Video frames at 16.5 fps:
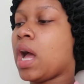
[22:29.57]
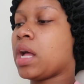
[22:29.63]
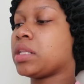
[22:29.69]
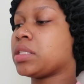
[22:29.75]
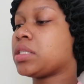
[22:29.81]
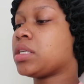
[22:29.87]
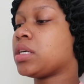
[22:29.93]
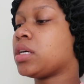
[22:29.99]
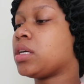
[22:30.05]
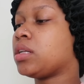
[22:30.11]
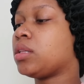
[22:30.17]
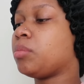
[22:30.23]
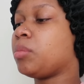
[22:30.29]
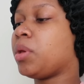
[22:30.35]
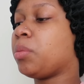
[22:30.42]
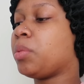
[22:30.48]

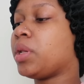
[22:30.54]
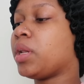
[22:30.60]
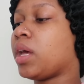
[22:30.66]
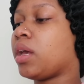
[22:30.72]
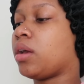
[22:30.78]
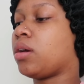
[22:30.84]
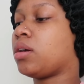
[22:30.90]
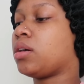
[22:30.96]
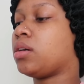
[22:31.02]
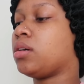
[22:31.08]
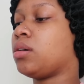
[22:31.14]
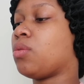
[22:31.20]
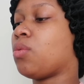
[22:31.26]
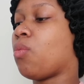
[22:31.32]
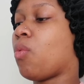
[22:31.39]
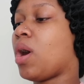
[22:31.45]
until maybe like
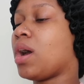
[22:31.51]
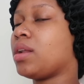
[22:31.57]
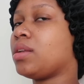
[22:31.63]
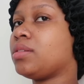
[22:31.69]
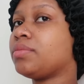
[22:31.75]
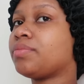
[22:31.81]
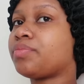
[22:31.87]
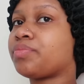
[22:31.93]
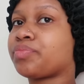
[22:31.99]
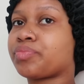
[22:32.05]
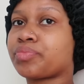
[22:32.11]
one